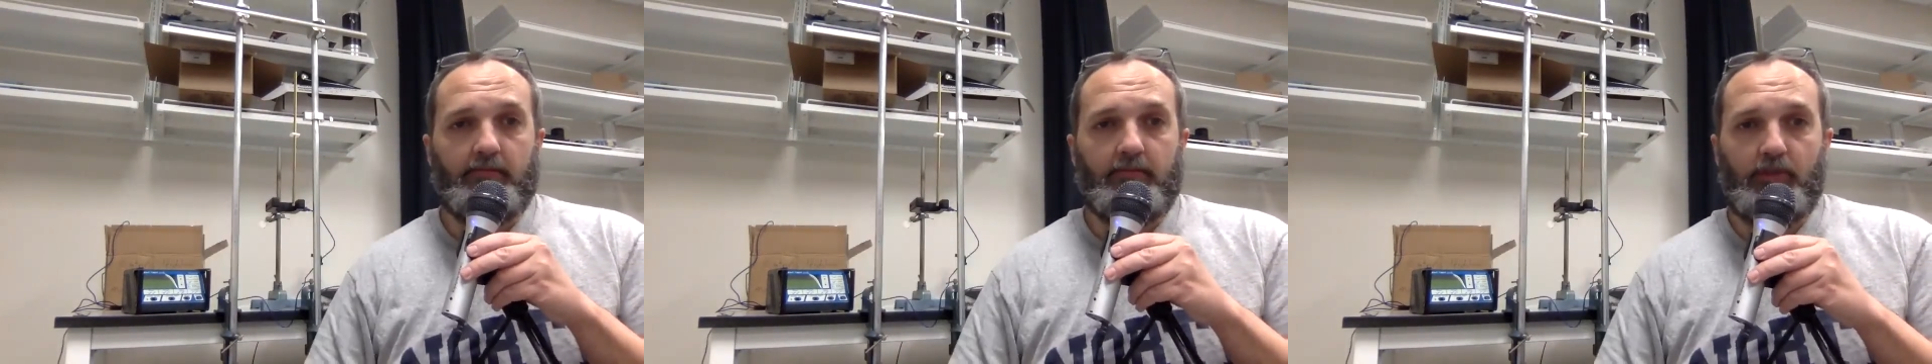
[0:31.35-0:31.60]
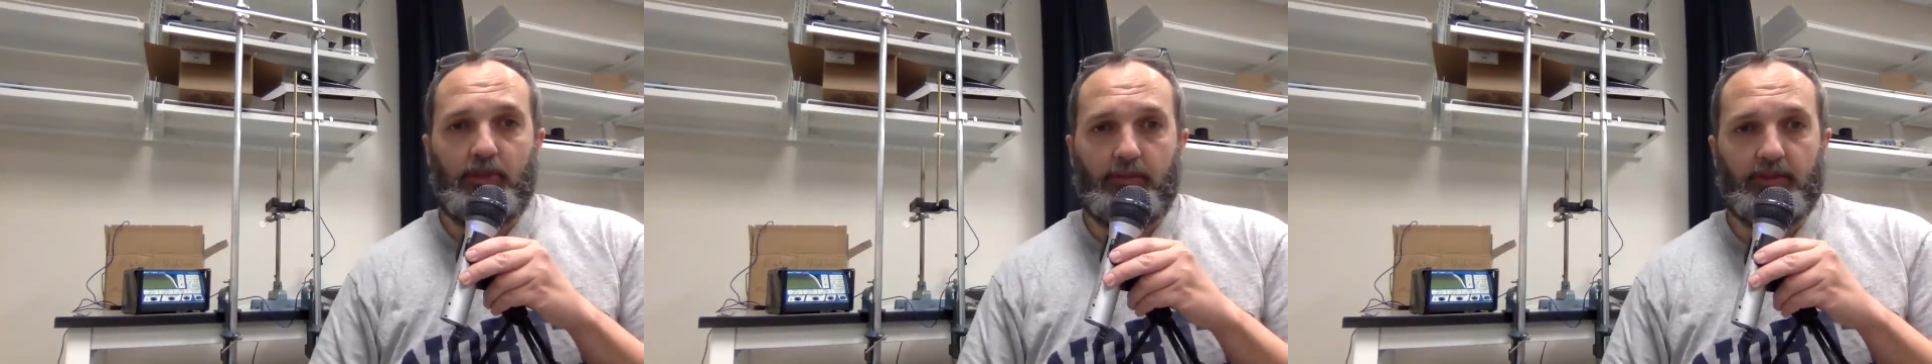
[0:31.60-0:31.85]

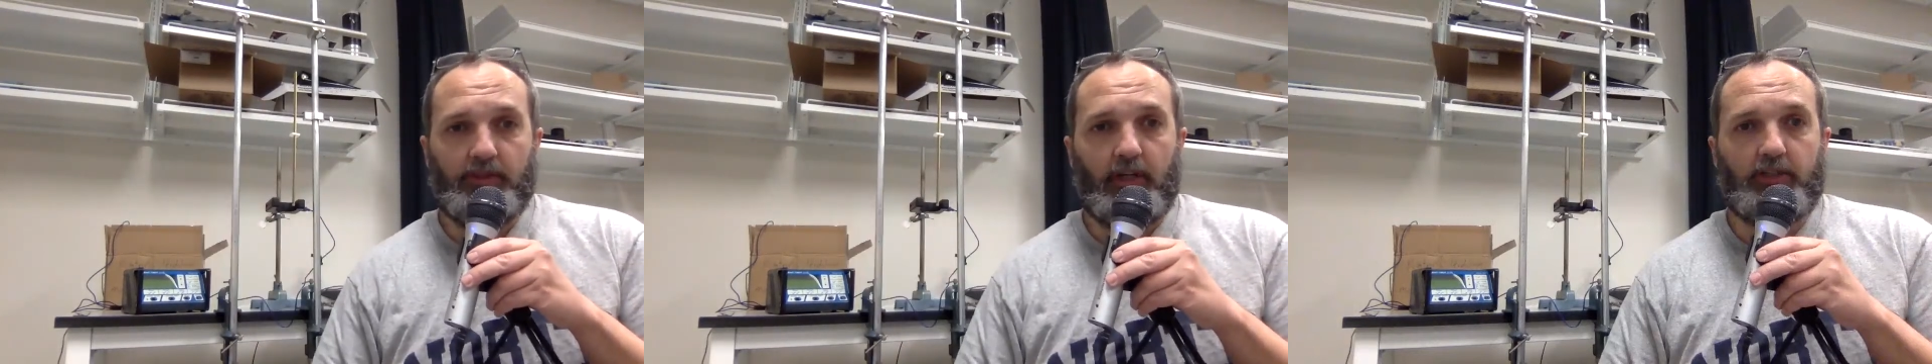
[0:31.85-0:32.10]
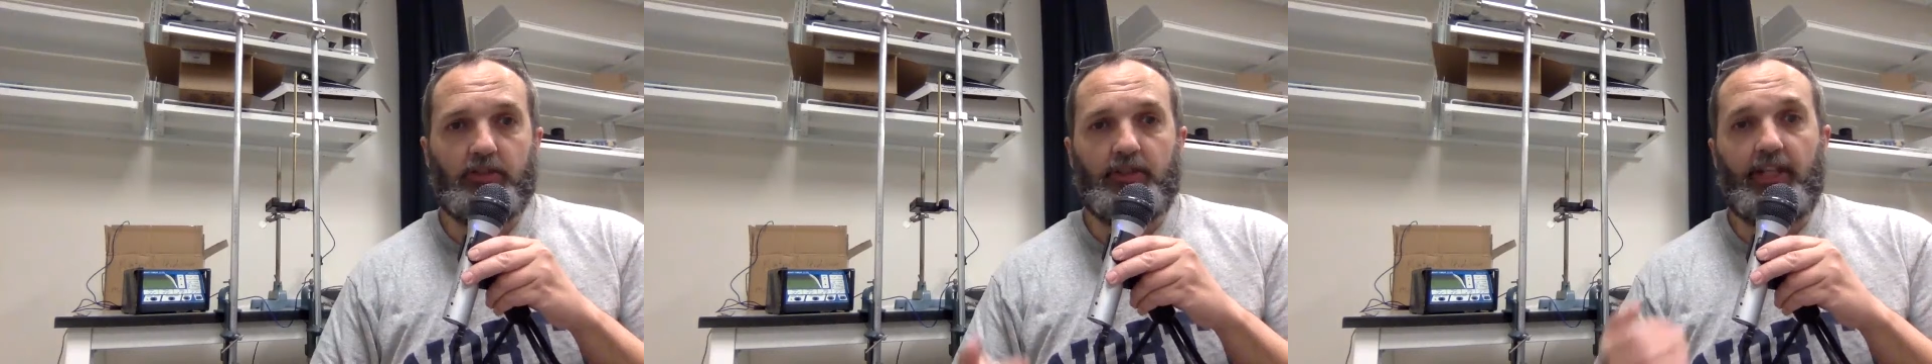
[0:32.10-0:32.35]

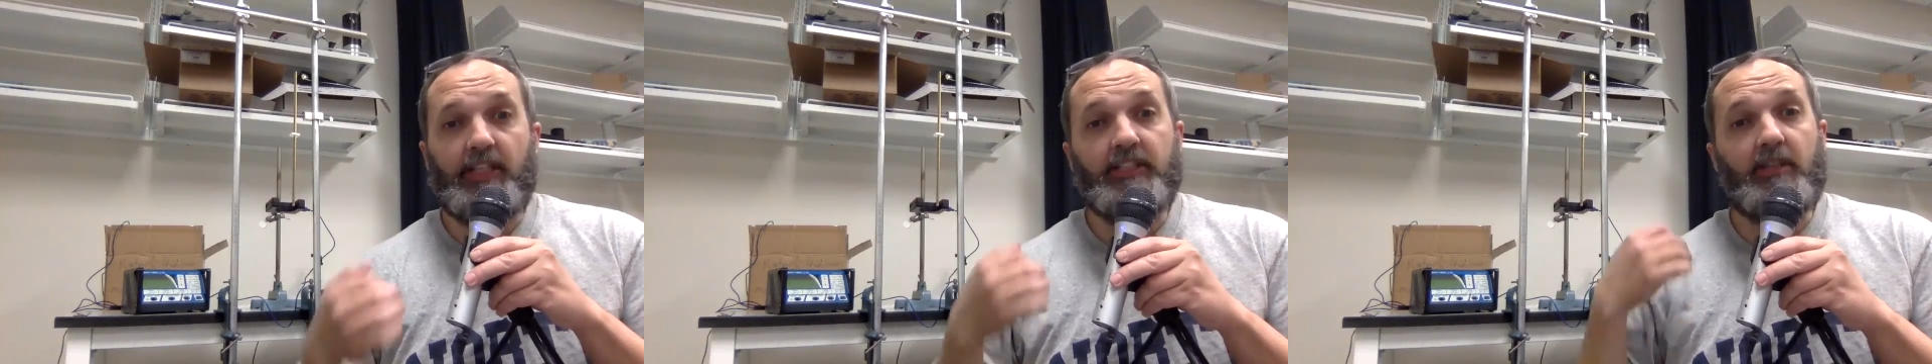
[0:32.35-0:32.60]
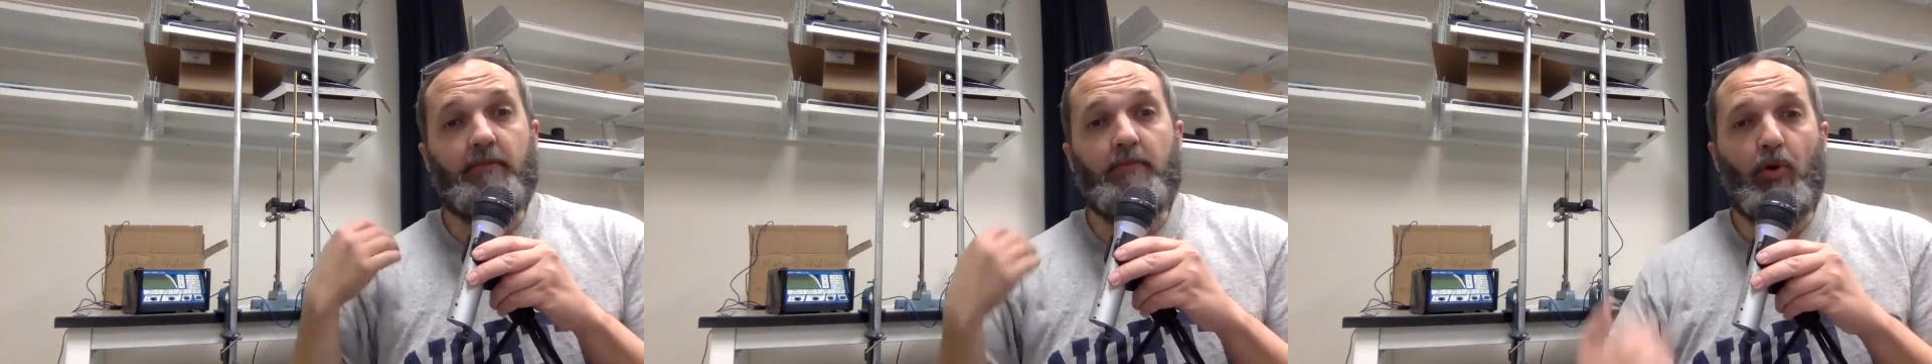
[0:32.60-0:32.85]
superstructure that is
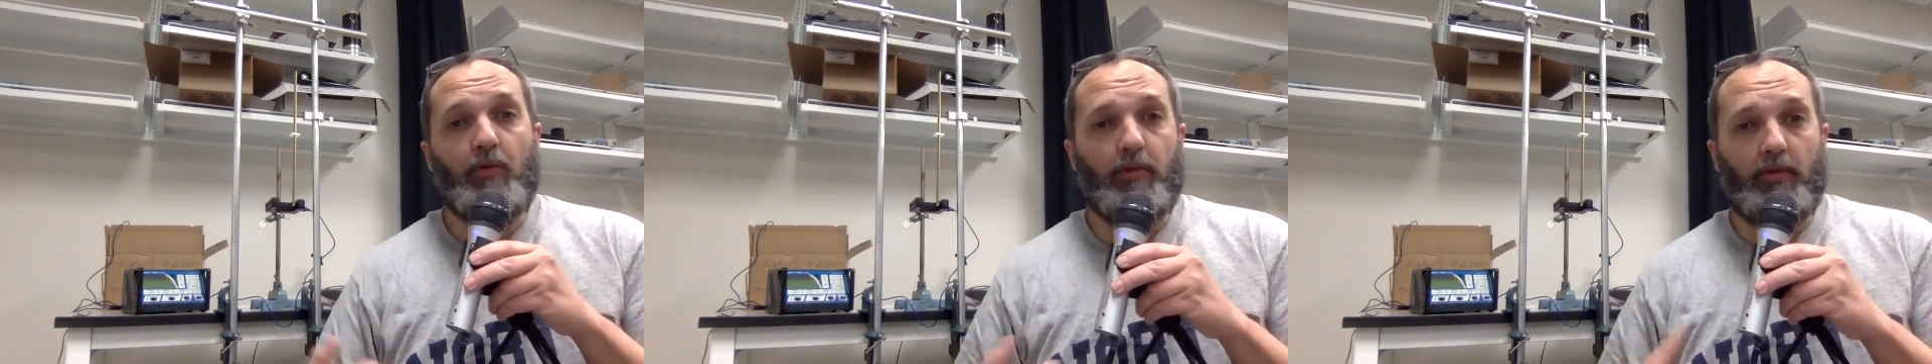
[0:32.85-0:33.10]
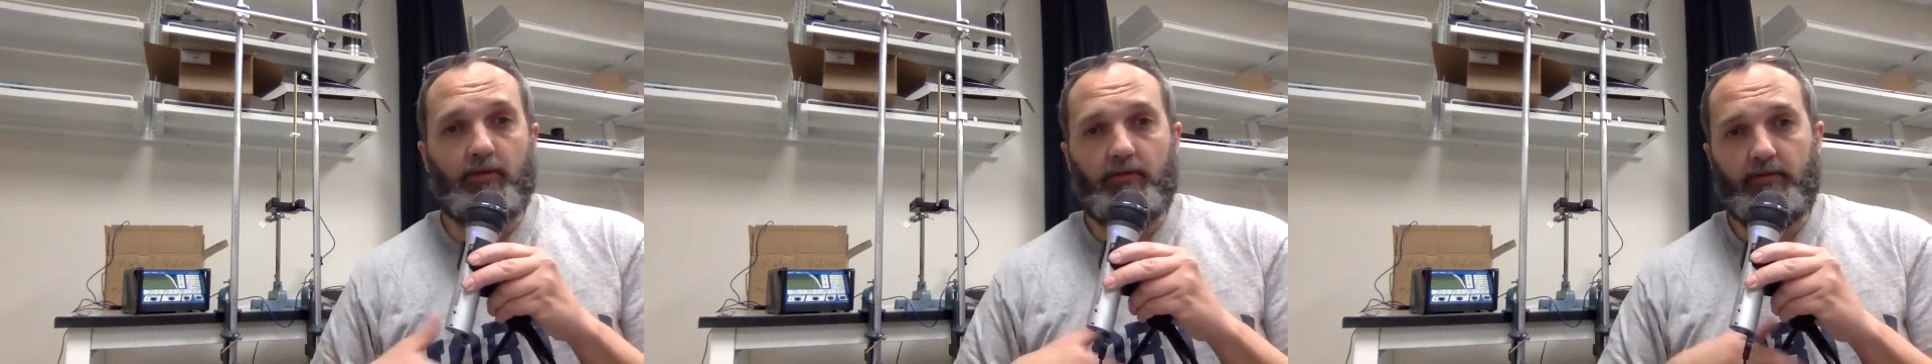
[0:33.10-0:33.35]

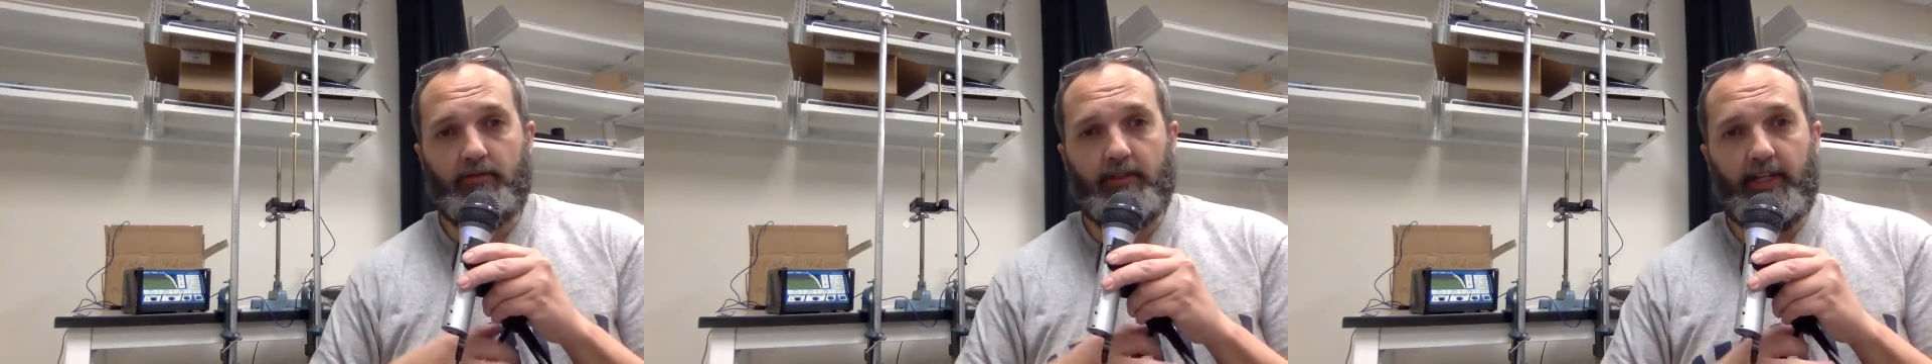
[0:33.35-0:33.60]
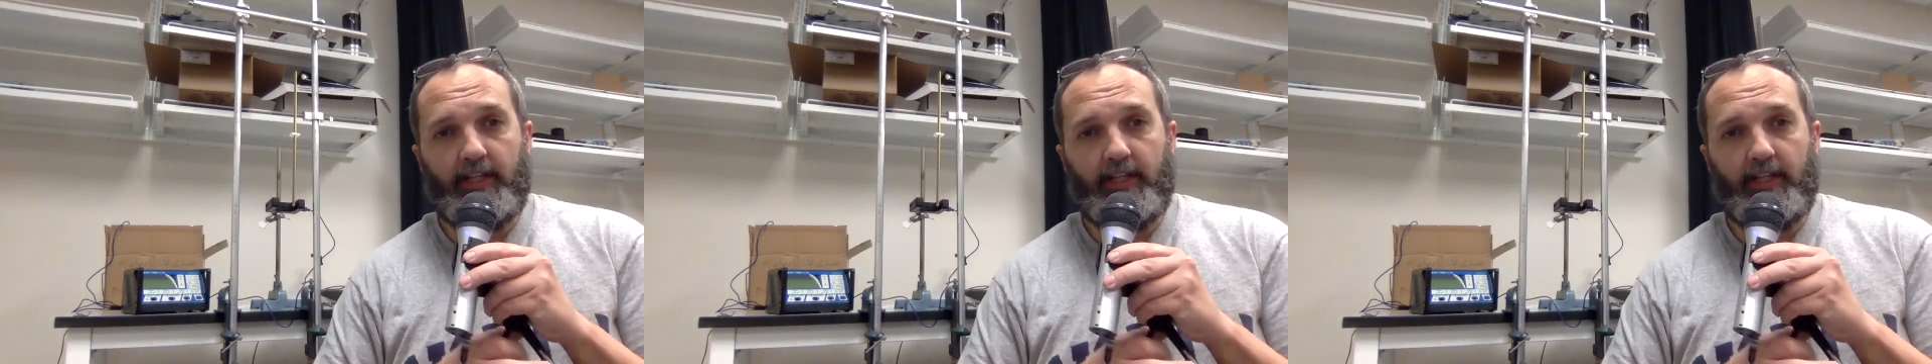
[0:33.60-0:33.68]
immobile, right?